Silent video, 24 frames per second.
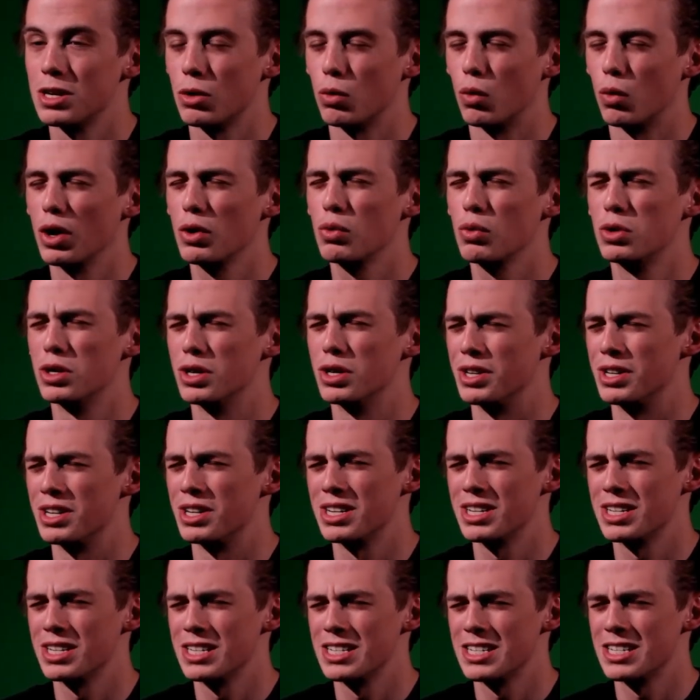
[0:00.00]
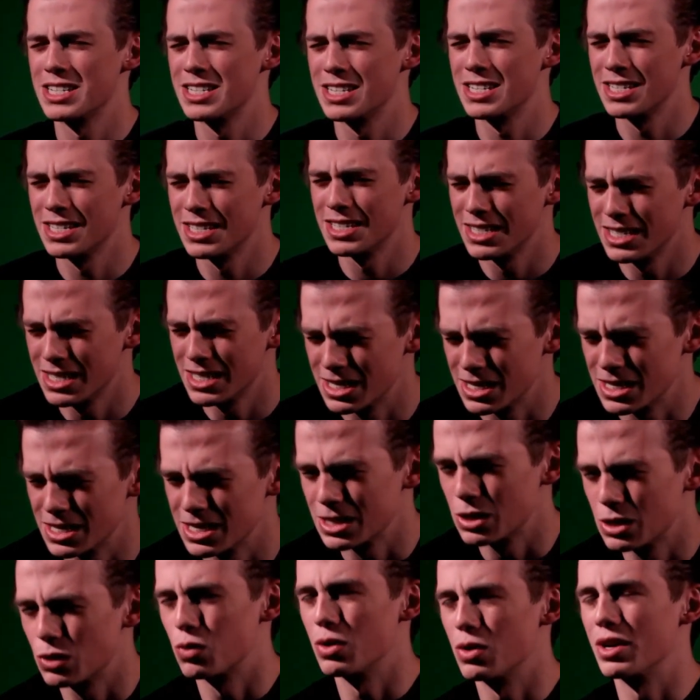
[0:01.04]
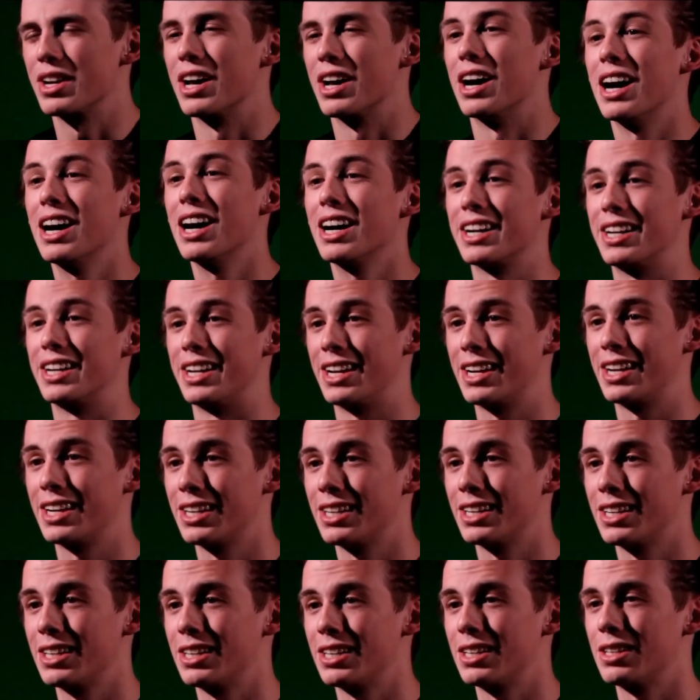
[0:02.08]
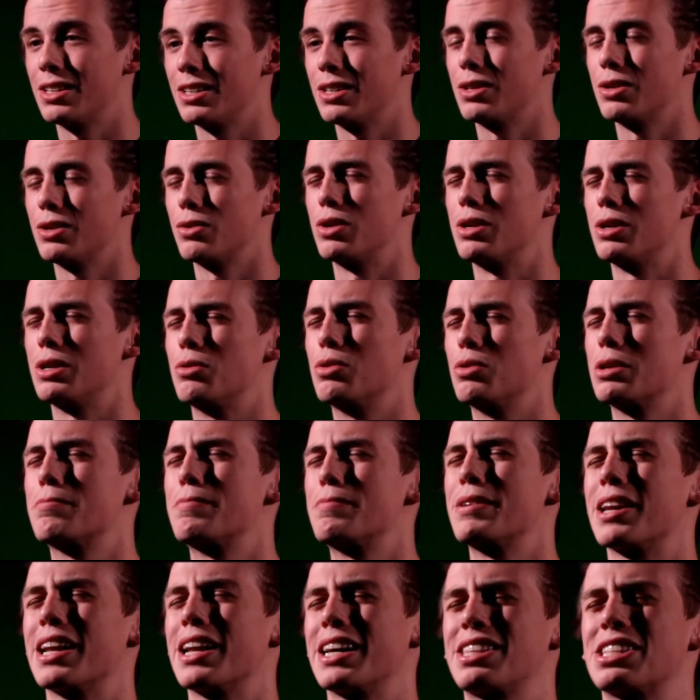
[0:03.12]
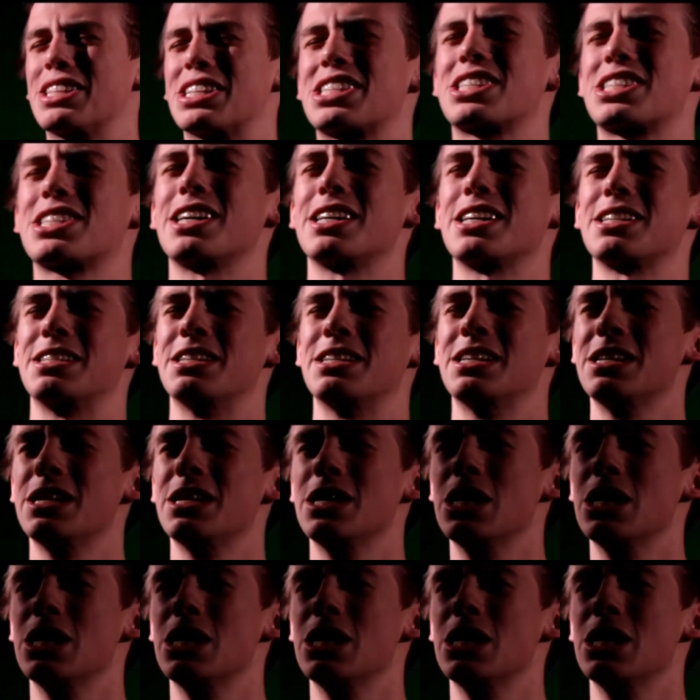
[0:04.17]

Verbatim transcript: One word, one hug. It would have been like the sun